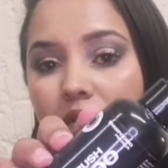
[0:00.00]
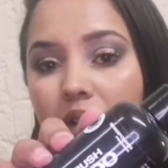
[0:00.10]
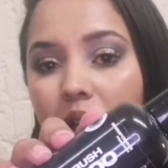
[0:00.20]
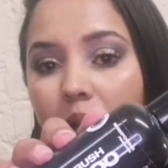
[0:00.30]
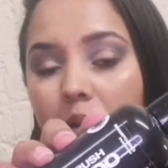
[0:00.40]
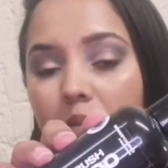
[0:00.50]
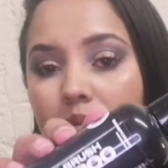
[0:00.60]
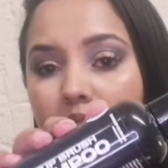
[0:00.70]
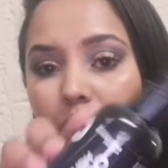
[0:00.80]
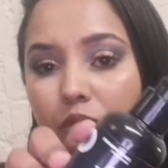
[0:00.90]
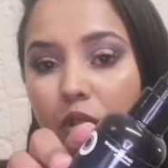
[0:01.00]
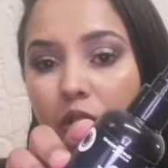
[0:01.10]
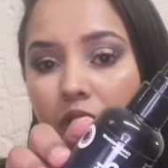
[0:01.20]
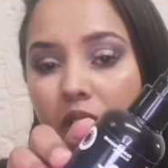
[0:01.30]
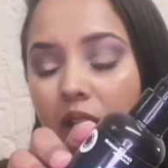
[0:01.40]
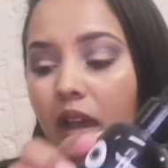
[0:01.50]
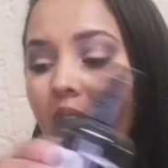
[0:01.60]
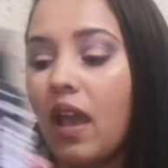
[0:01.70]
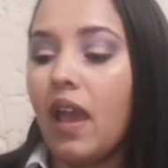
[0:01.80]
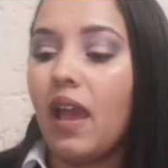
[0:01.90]
from Sephora.
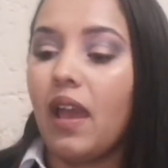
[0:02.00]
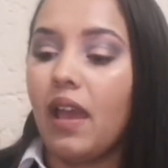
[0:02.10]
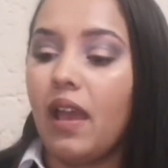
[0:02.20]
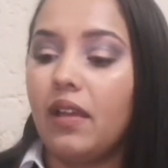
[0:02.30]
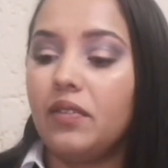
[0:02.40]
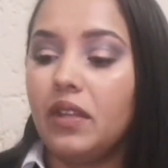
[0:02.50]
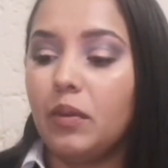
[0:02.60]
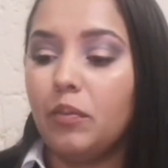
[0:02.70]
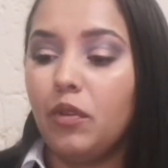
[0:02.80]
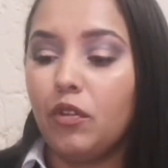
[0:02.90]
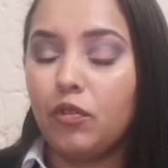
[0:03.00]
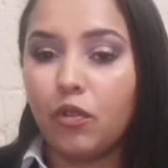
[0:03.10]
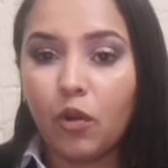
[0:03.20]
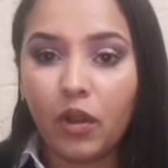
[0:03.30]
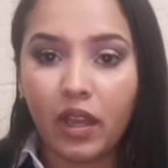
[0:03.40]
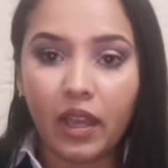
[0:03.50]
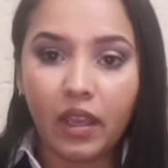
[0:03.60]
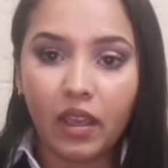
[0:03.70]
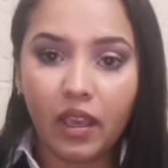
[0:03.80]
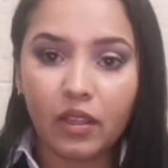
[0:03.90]
And then before I
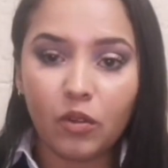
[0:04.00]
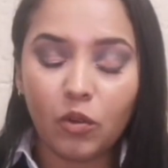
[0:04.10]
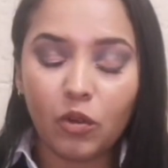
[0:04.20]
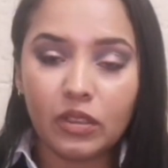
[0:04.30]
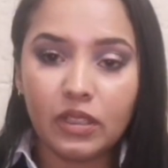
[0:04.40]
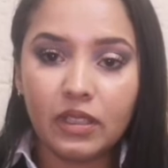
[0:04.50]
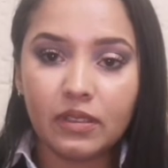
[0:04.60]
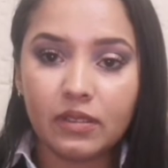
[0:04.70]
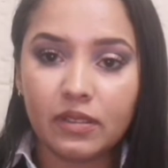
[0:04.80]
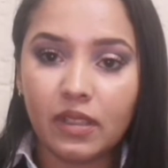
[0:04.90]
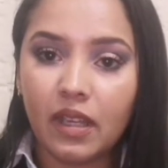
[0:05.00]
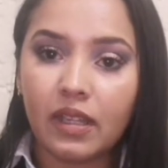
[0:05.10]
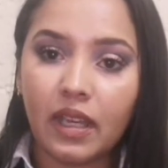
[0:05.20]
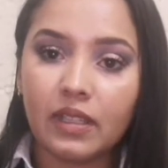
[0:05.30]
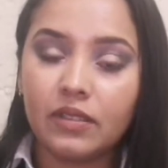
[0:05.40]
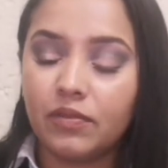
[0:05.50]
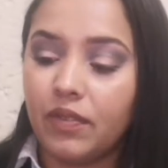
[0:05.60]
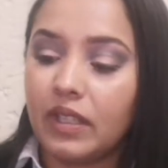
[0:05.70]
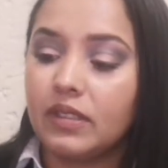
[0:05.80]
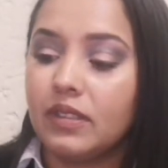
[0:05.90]
had all these nice
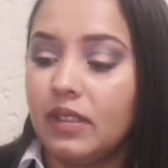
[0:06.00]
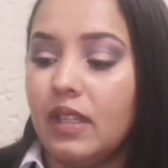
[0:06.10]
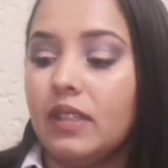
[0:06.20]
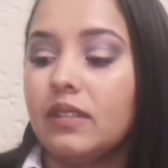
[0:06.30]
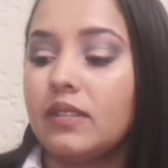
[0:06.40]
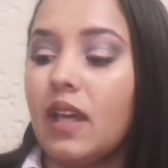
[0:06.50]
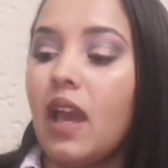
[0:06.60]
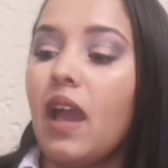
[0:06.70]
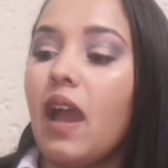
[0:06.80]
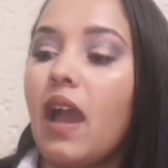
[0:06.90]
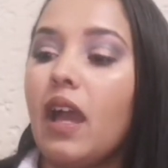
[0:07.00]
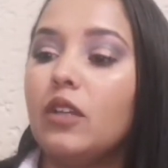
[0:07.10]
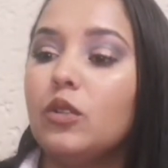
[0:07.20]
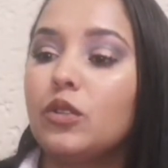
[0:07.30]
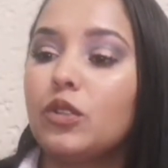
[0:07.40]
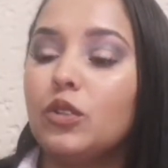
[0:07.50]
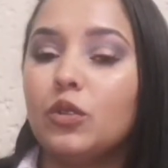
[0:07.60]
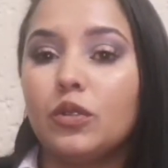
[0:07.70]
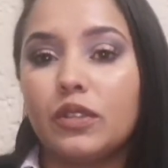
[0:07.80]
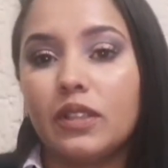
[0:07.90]
fancy things, I used to
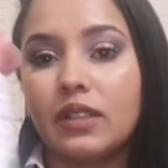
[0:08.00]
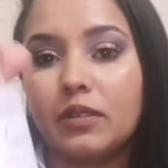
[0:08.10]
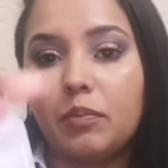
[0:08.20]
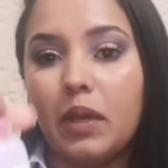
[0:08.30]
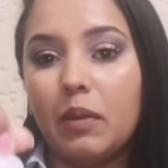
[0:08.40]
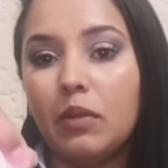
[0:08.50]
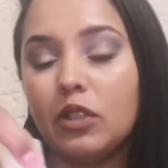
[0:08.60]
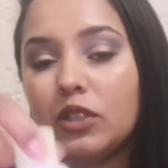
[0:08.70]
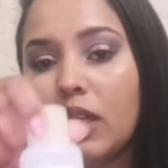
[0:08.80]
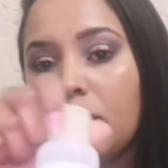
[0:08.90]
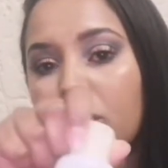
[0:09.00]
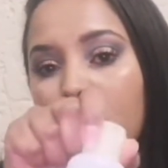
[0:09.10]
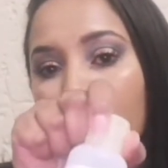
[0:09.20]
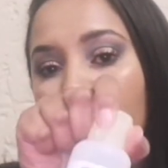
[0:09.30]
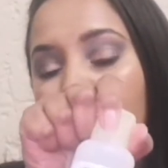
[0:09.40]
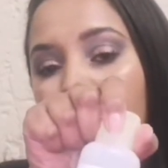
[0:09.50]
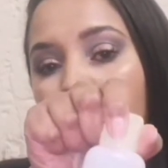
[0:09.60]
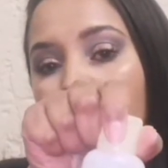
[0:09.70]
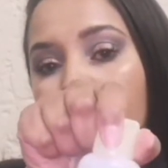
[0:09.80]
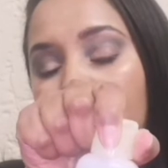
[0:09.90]
use this baby shampoo
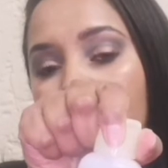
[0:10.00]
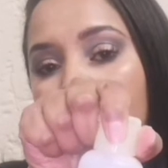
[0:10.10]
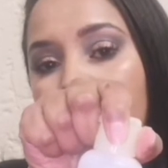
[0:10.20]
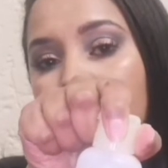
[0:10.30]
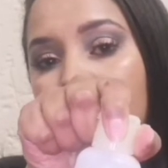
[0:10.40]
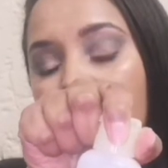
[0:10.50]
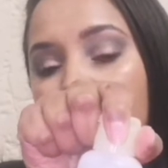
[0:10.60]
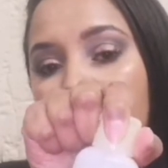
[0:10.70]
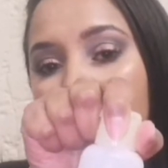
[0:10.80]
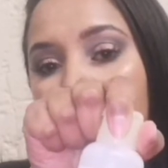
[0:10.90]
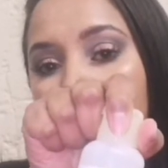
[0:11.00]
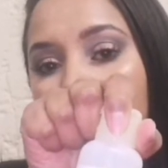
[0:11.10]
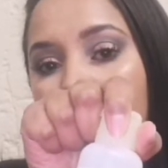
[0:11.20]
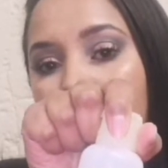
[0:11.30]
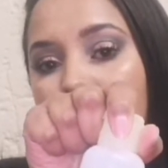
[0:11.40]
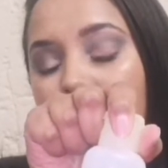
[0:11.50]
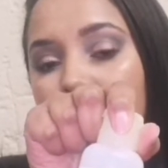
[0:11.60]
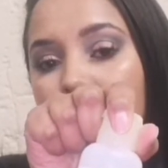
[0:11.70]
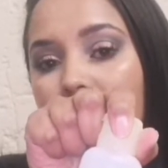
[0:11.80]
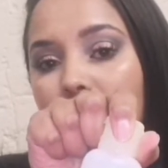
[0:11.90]
from Crease. This is a
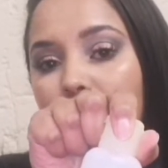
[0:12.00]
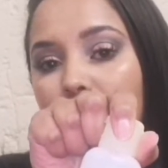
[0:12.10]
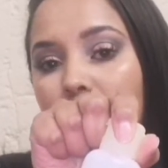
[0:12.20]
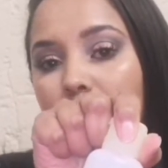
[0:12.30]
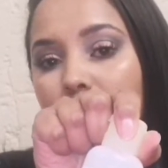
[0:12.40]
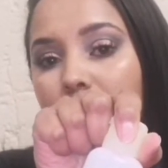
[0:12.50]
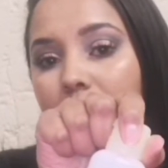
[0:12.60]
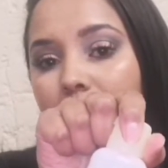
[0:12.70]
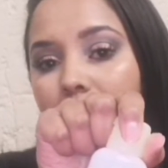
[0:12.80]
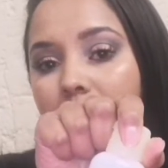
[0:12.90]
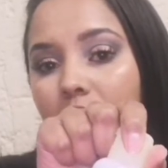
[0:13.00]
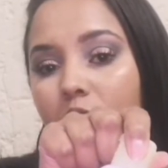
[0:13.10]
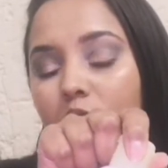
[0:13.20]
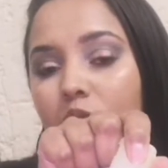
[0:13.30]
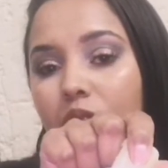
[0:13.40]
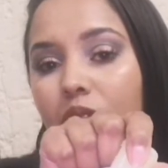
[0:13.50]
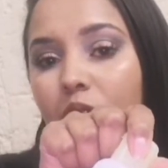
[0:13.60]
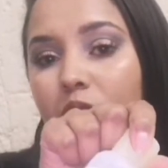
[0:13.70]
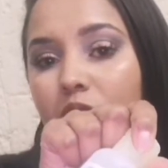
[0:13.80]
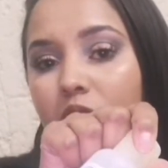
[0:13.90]
really nice one for cleaning out your
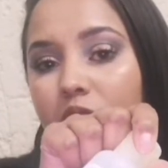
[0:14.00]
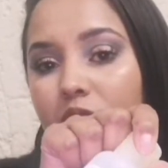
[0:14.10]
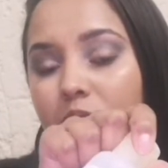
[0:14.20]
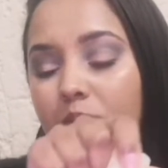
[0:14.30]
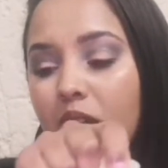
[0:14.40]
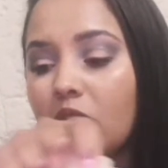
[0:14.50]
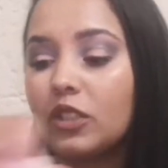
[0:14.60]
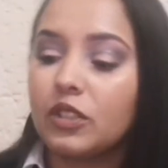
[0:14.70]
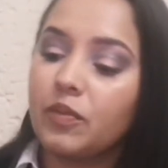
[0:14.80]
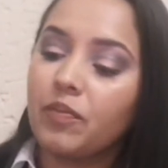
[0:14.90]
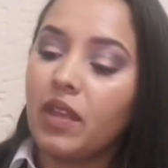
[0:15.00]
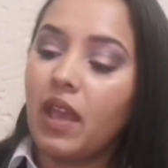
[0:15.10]
foundation brush.